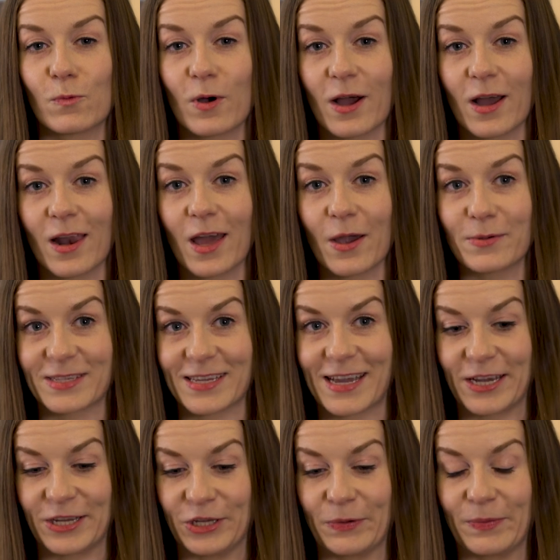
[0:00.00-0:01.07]
While I was
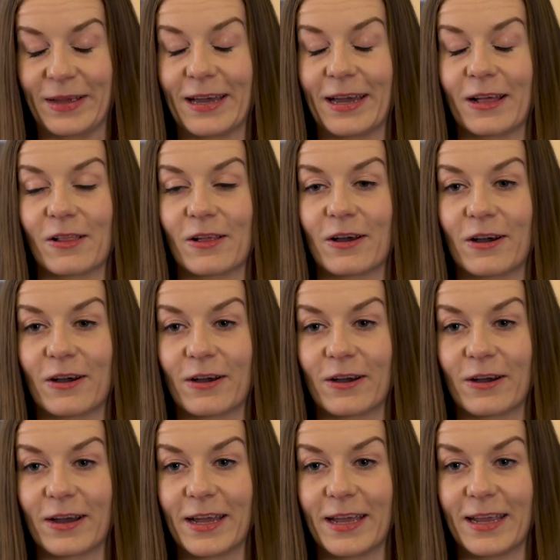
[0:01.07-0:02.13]
at UEL,
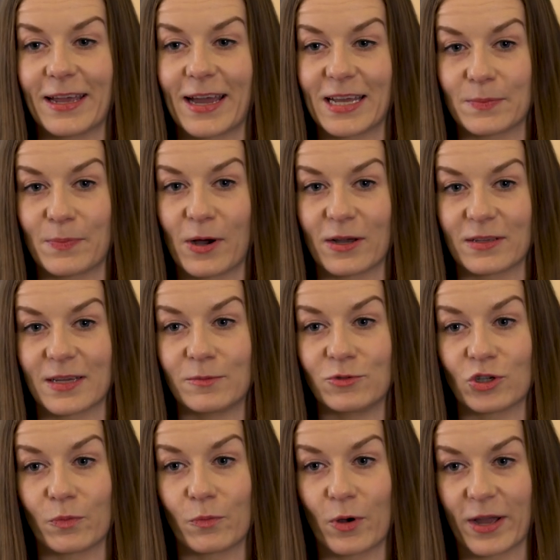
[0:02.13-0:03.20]
I had a part-time
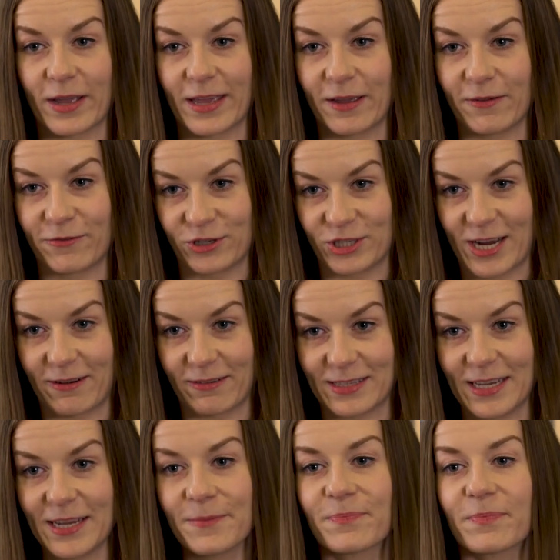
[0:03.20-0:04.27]
job working for a
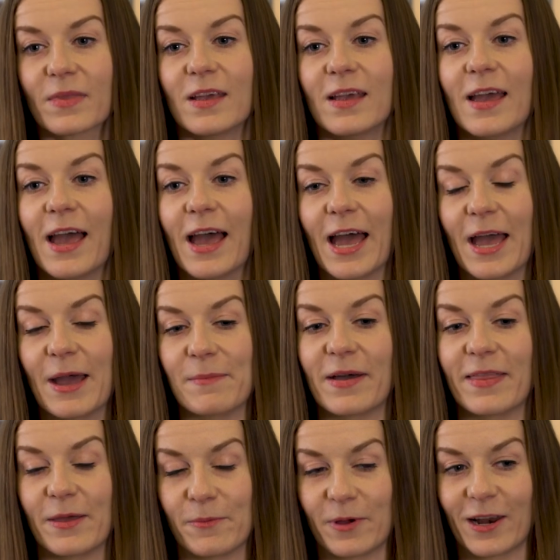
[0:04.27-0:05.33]
charity.
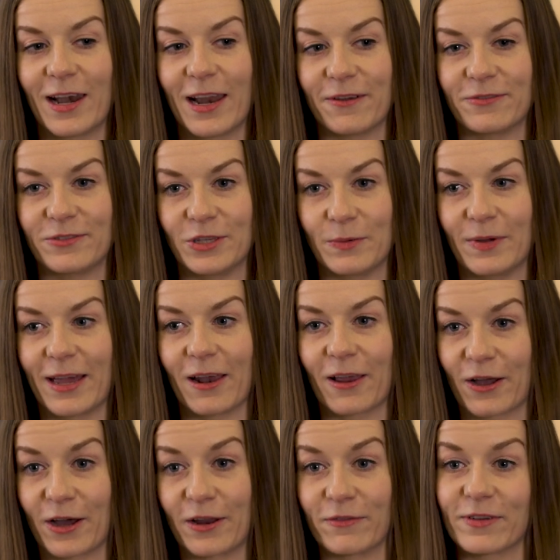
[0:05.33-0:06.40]
And then when I left UEL,
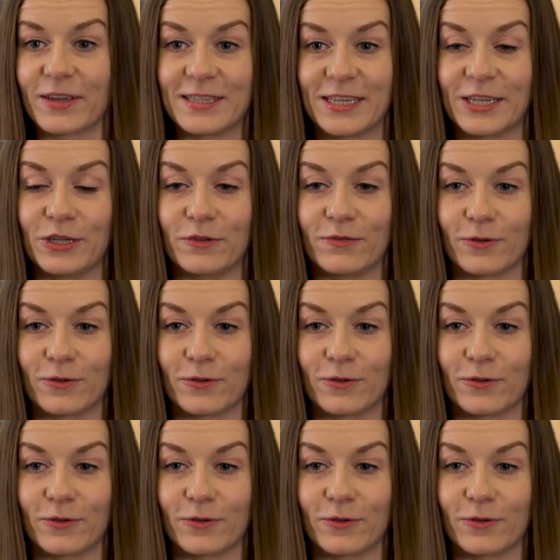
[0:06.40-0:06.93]
I kind of continued